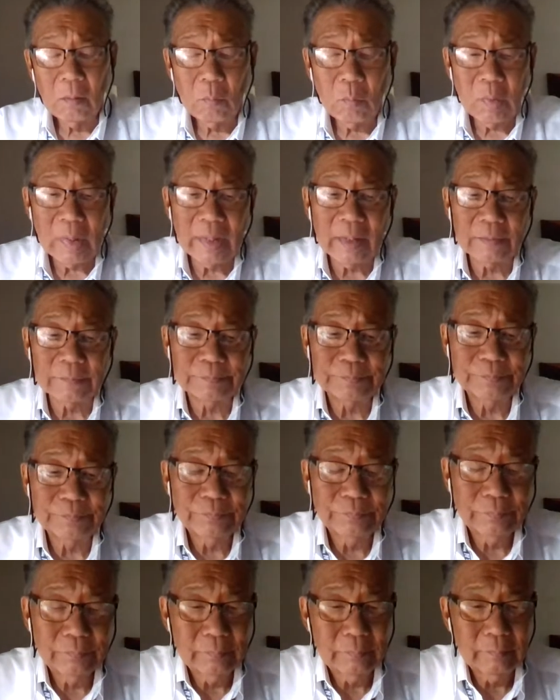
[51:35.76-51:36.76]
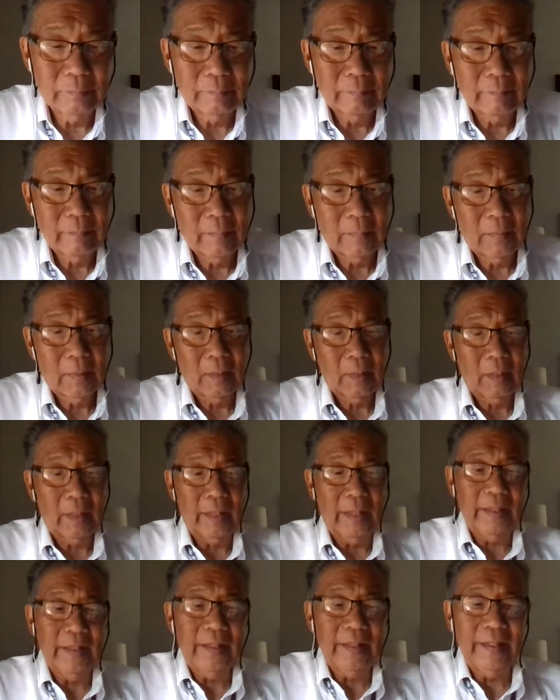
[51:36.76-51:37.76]
Well,
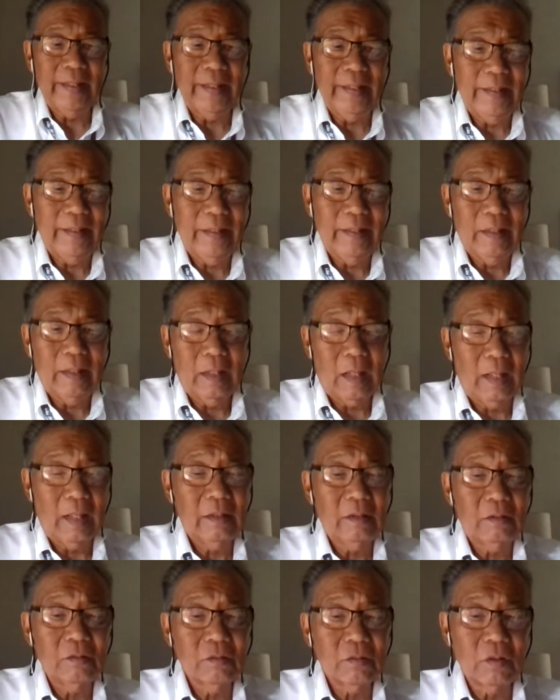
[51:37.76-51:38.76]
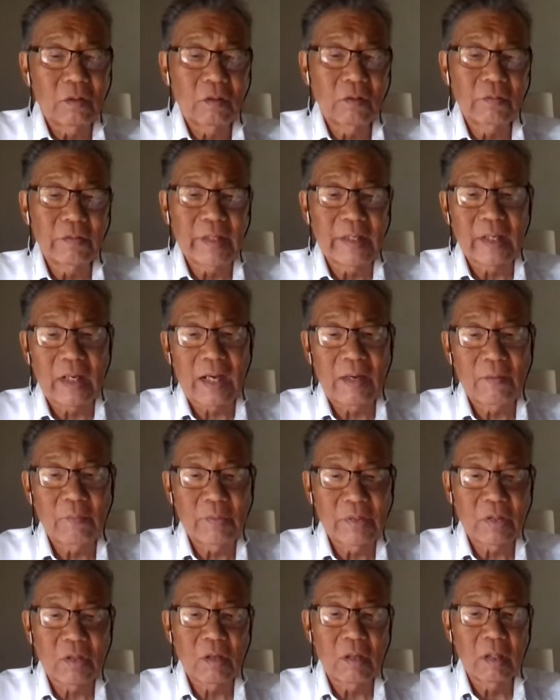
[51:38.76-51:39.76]
it, I don't know that I
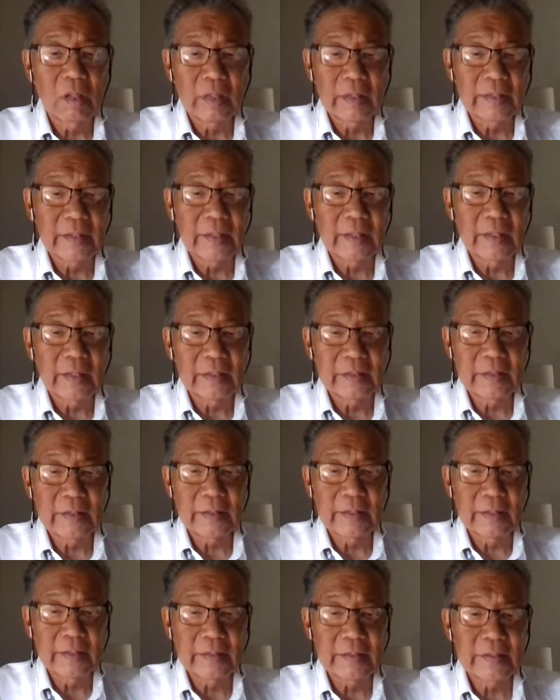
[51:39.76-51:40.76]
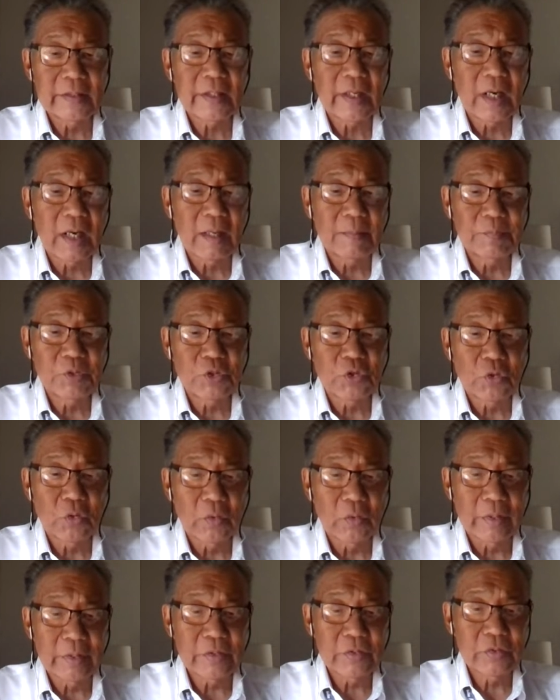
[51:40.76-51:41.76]
would call it a, the top
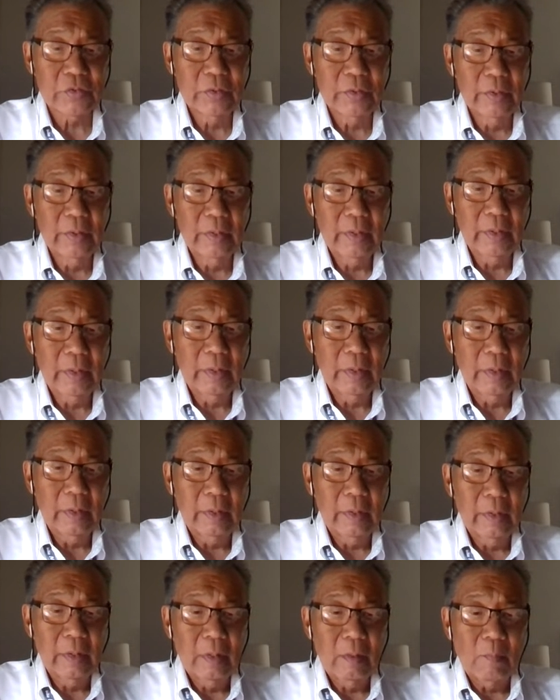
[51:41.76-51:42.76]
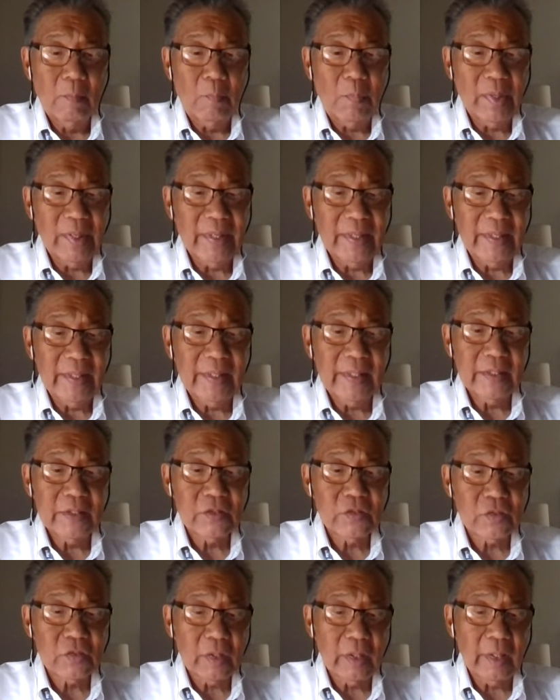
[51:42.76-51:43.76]
choice, but it
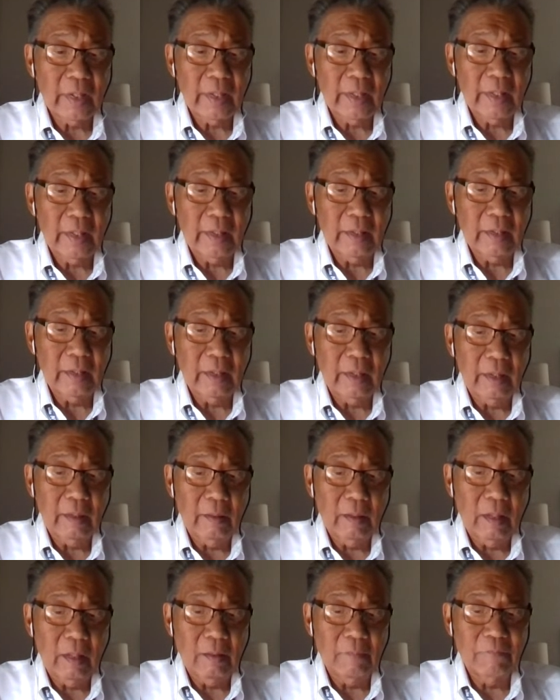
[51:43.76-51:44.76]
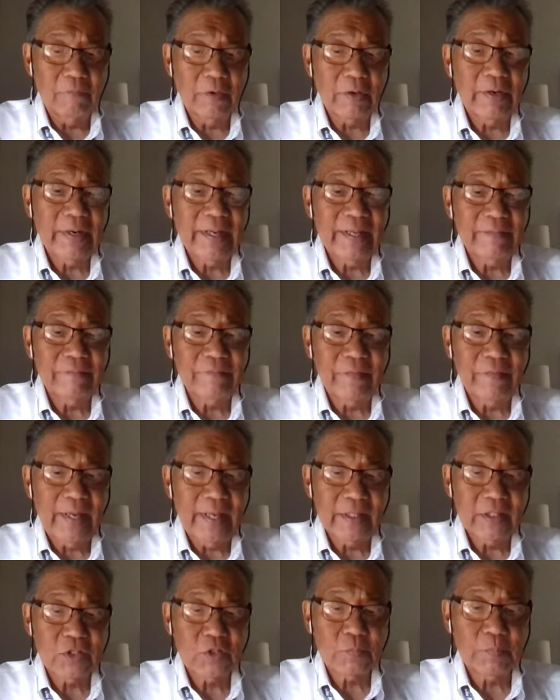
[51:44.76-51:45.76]
is a a very
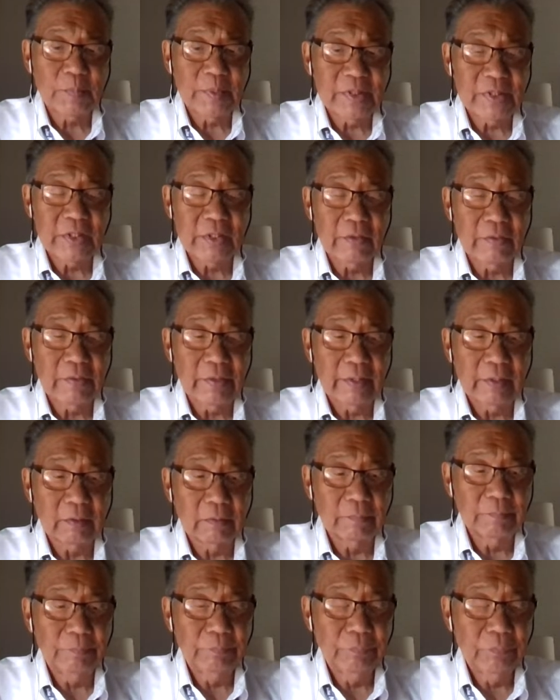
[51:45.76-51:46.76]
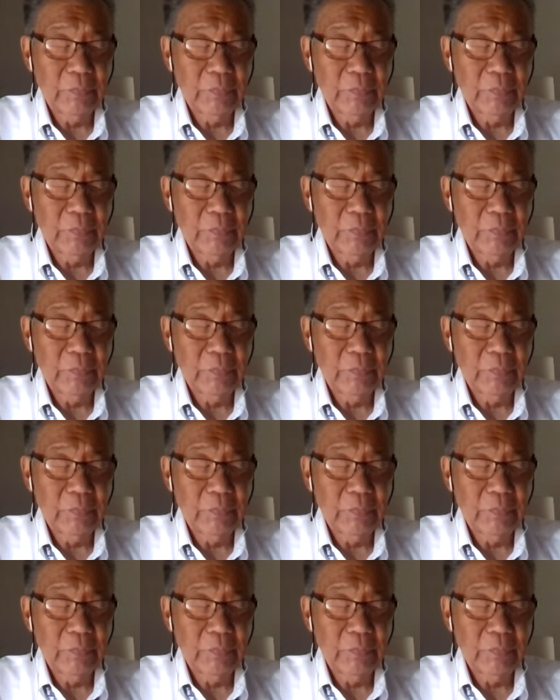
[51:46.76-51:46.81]
advanced material